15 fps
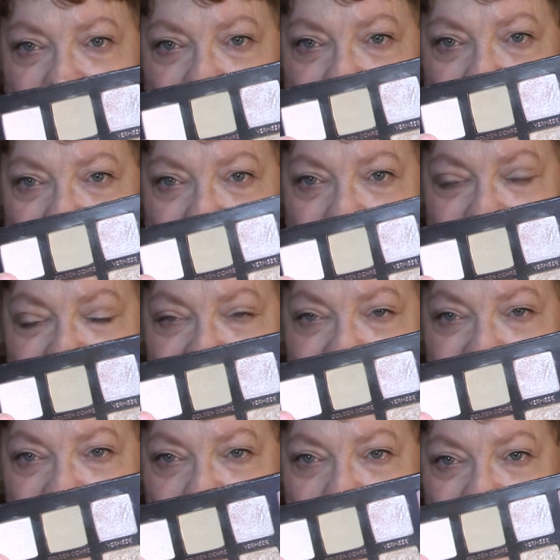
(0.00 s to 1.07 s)
Probably the
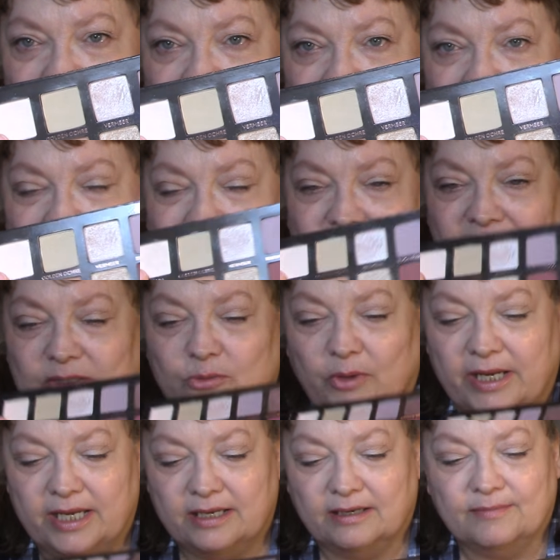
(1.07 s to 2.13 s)
same as a lot this
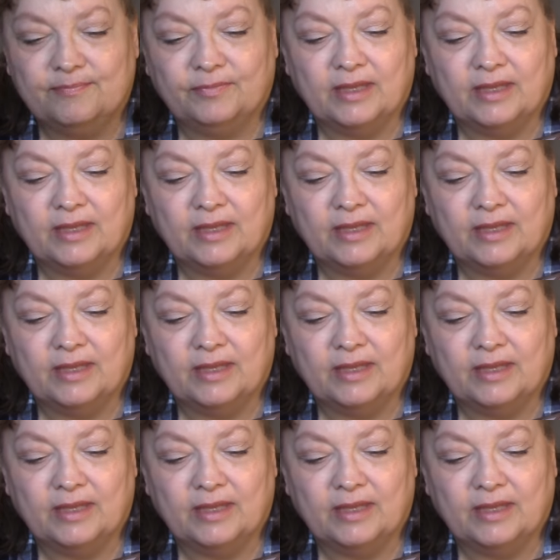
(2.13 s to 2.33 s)
week.